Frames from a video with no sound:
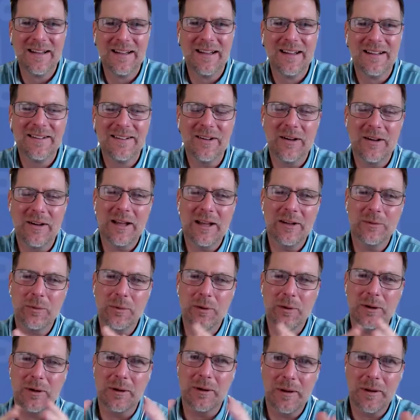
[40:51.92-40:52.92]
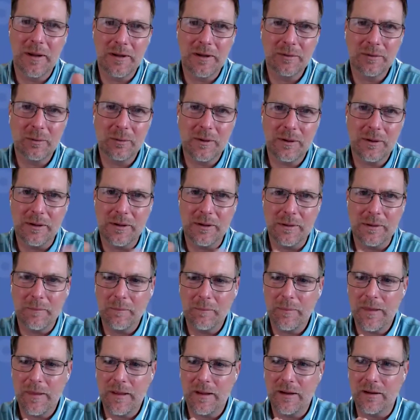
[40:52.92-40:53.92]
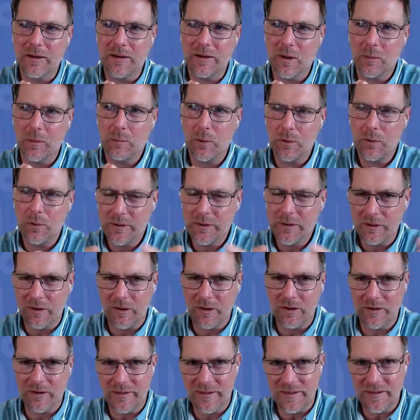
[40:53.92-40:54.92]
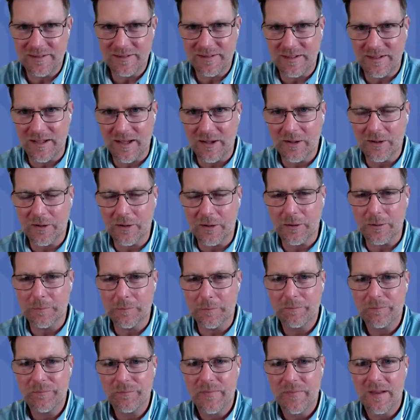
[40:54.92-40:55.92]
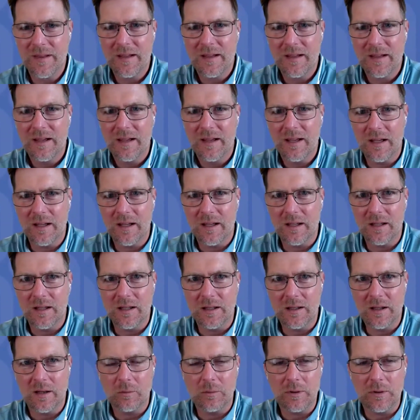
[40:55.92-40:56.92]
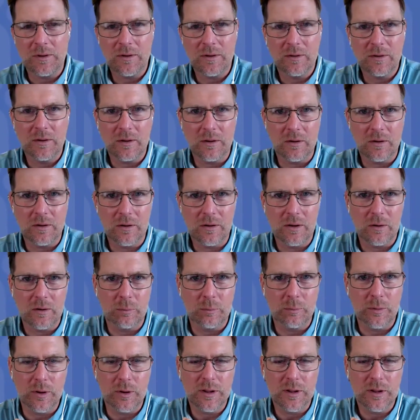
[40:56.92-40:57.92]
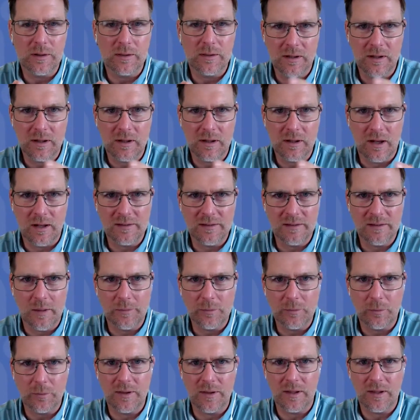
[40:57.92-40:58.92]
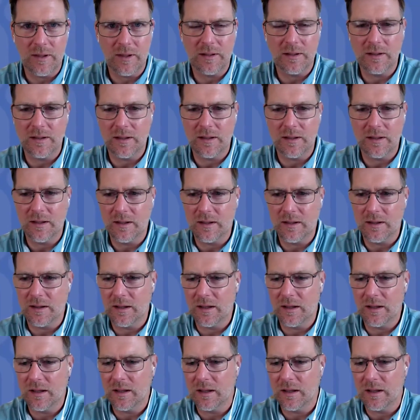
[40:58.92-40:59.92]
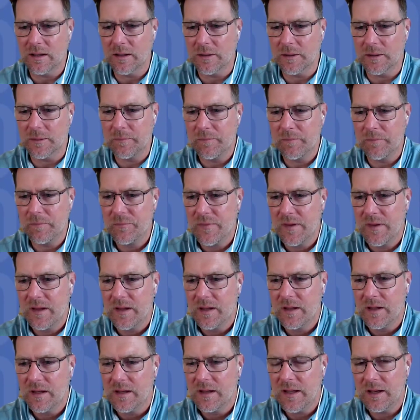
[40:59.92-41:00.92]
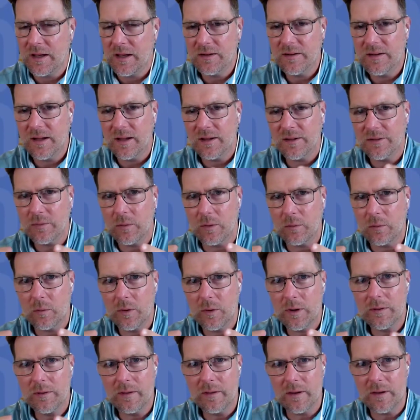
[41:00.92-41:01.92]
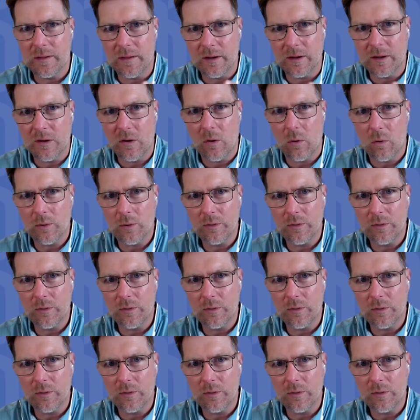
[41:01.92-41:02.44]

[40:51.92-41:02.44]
So as we are pulling all this together, and we your book and the concepts within, and can you tell us what are the core